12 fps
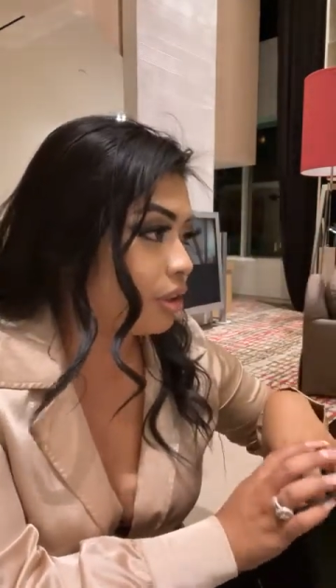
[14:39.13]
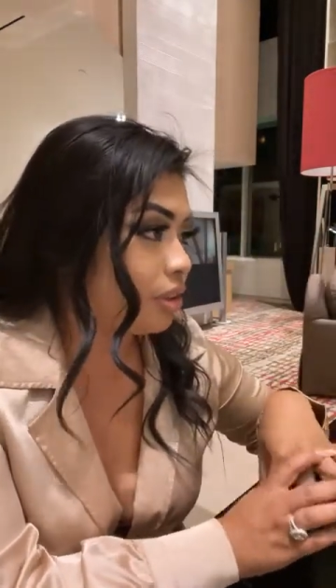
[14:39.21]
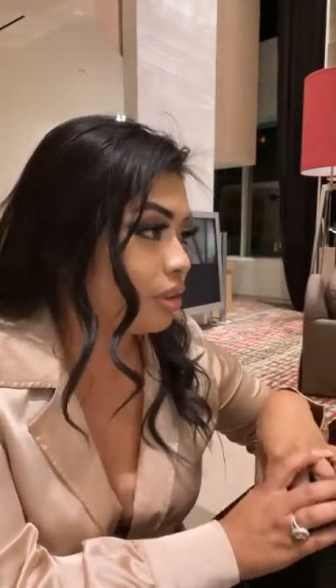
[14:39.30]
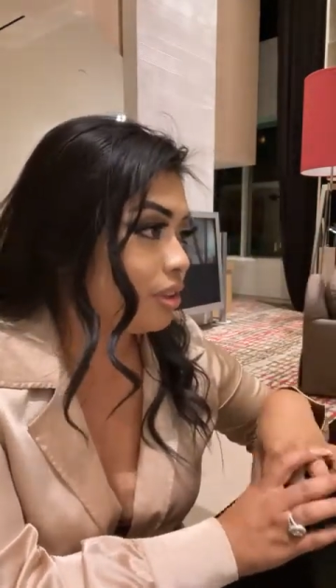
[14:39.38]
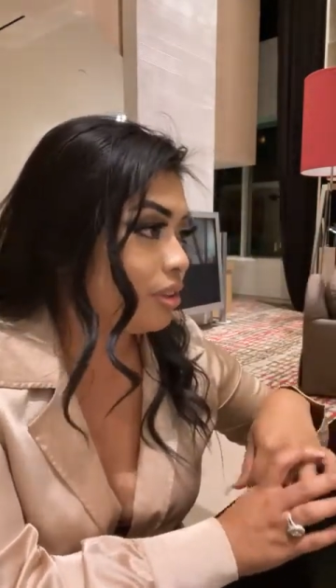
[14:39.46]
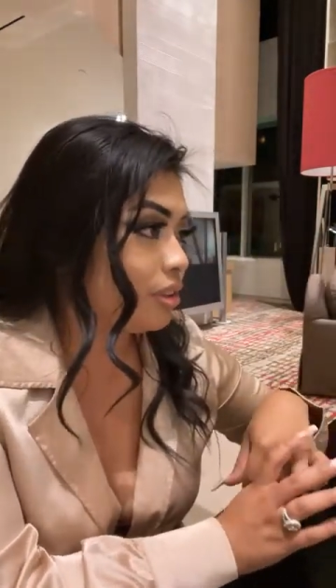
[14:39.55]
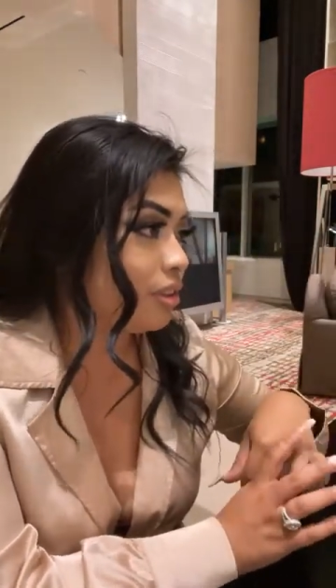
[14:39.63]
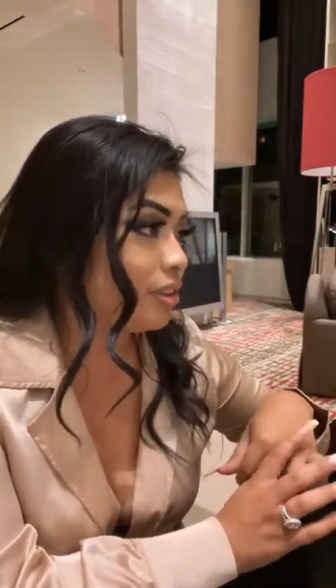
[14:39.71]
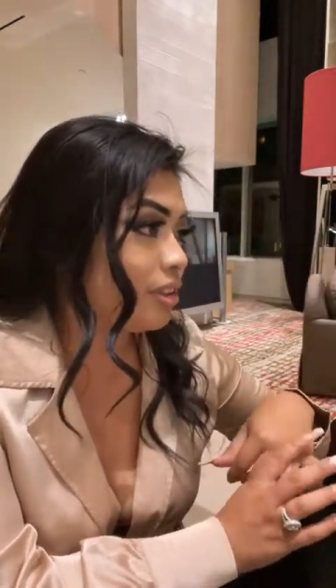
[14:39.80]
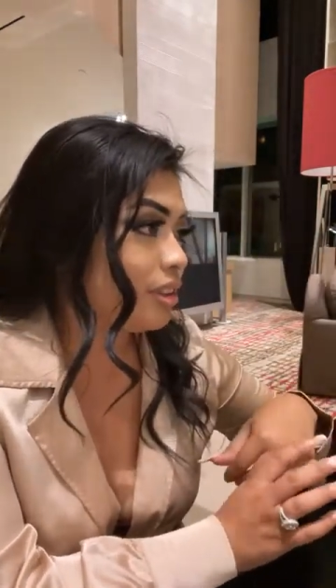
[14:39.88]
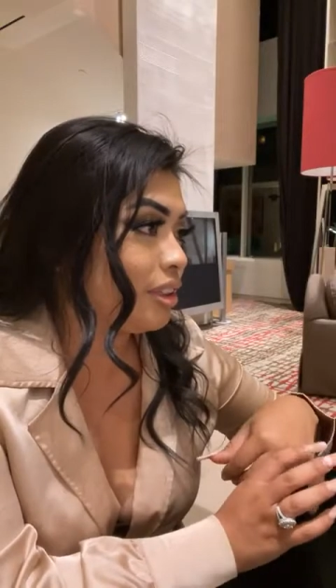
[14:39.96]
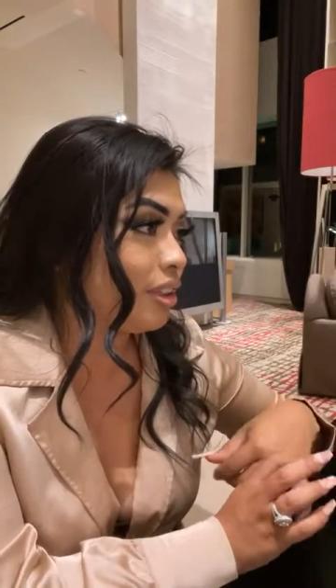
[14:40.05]
Oh, I'm scared on the
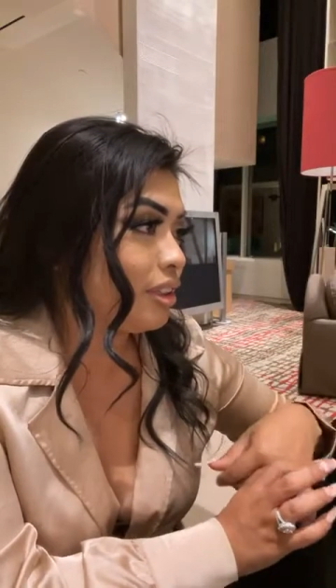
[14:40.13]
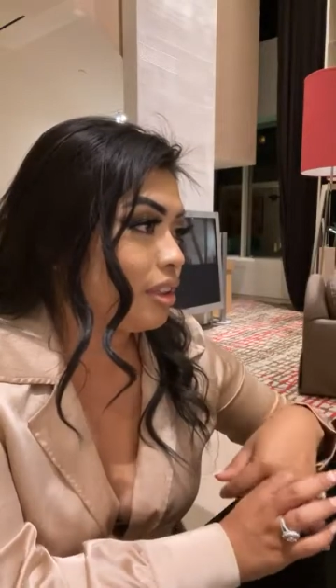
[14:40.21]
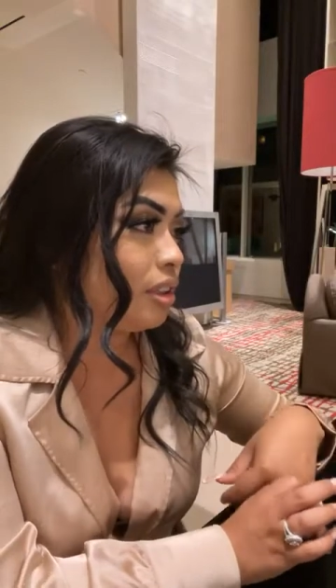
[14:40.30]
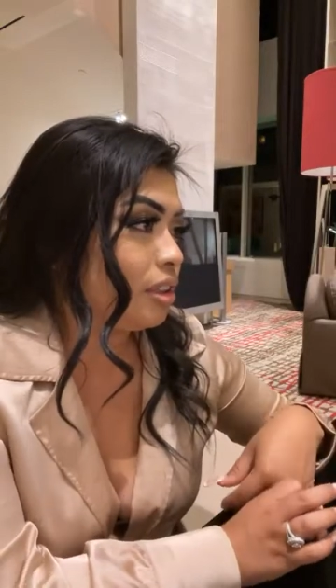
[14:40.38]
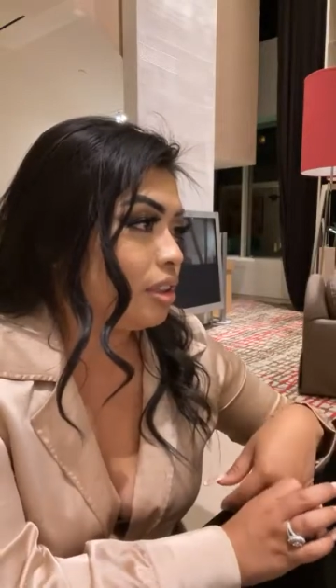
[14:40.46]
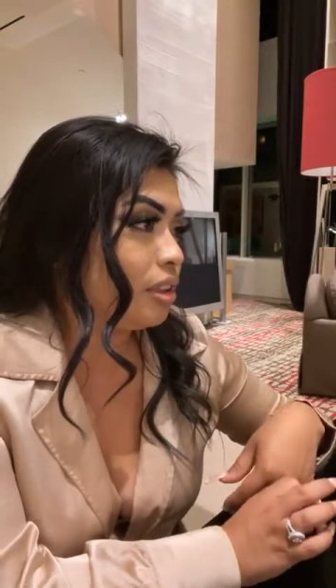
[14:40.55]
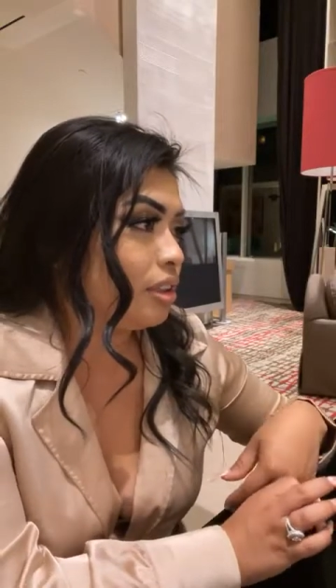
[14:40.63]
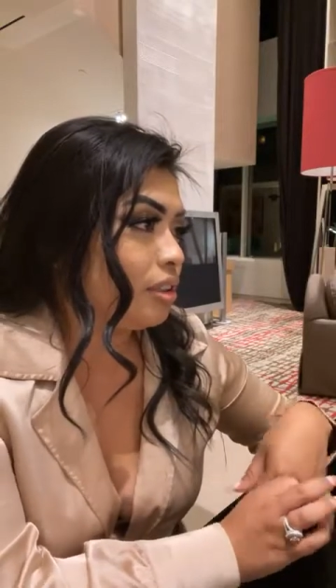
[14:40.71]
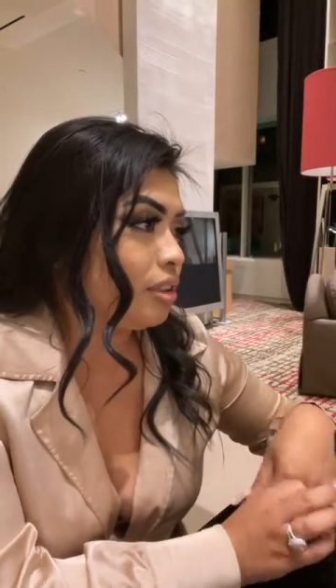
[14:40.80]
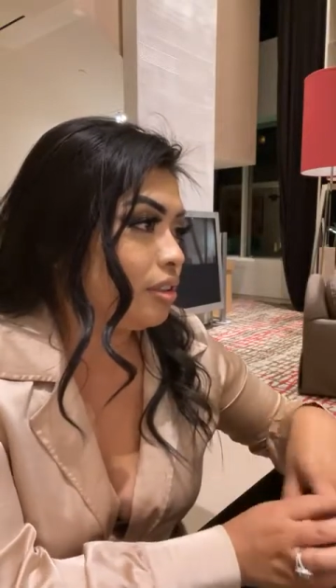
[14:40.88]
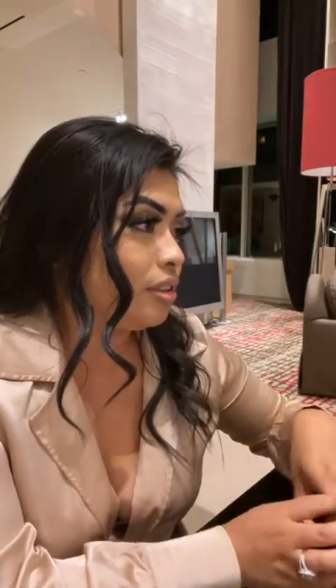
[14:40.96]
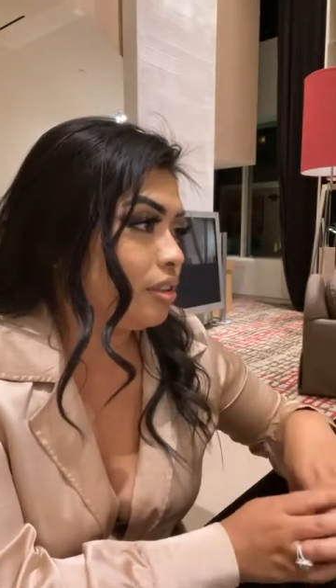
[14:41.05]
fingers because
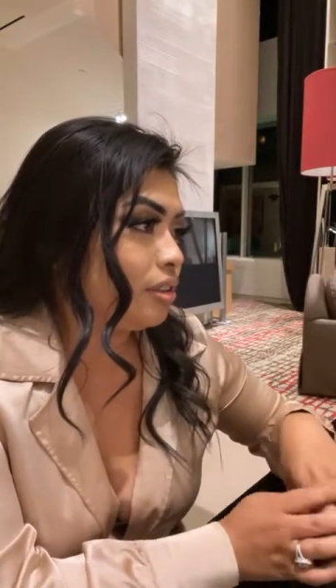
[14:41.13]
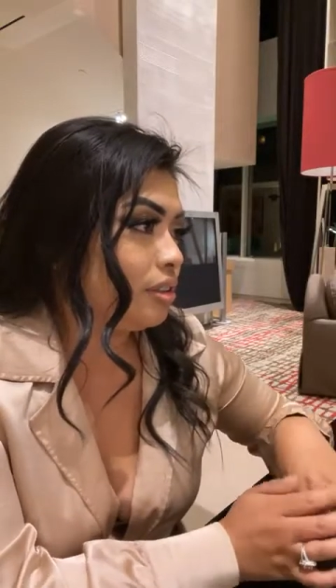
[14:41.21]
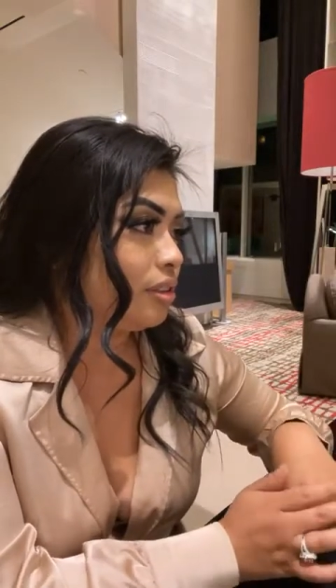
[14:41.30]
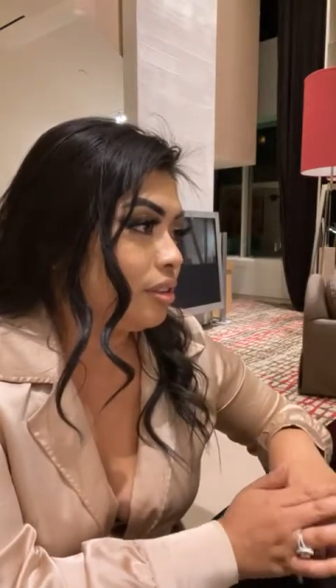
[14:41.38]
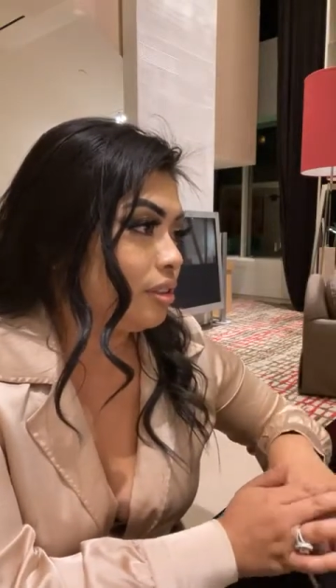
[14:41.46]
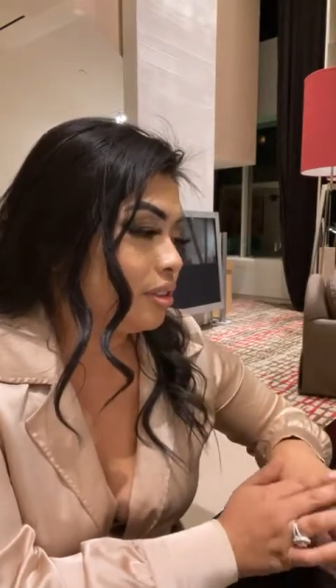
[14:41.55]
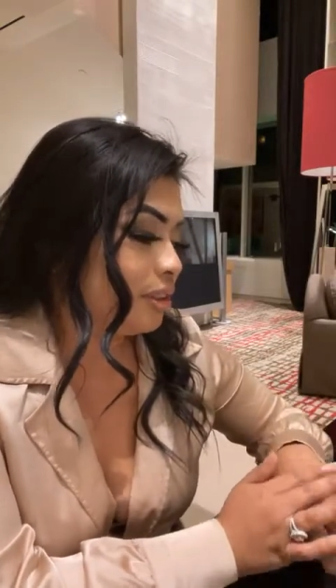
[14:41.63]
they're bony.